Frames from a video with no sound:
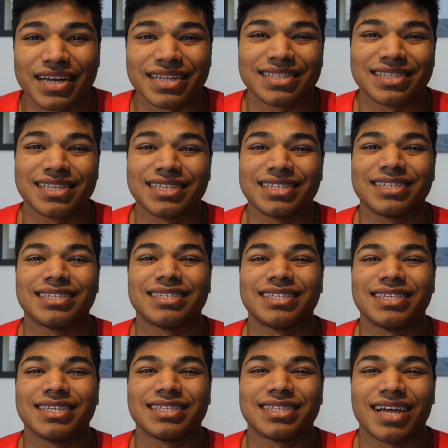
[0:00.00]

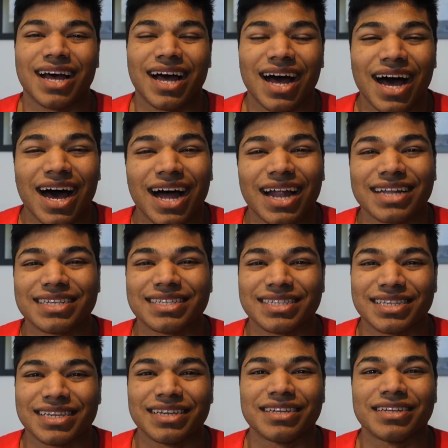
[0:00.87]
consistency is the
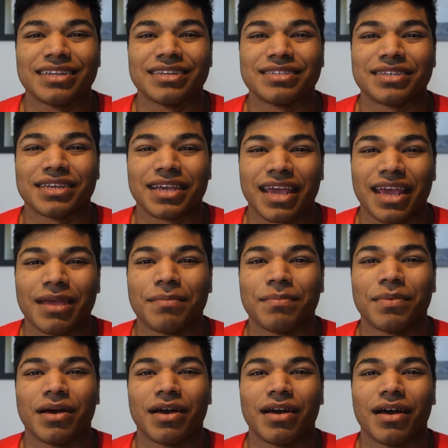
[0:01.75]
hardest thing to
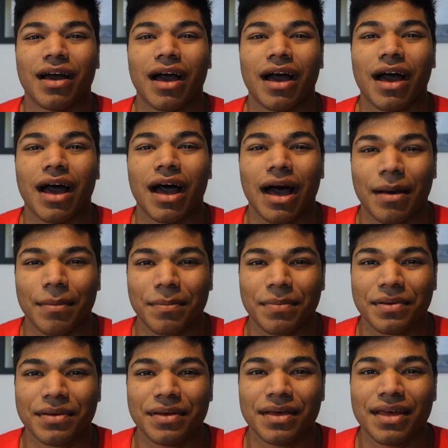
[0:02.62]
keep
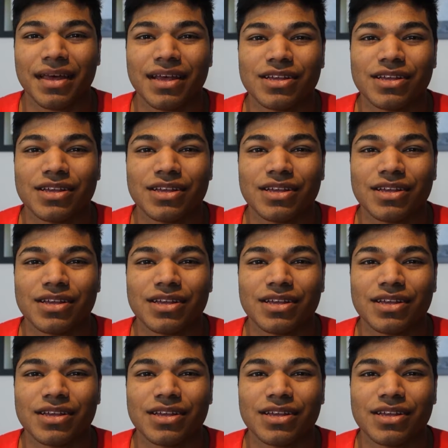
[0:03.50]
up.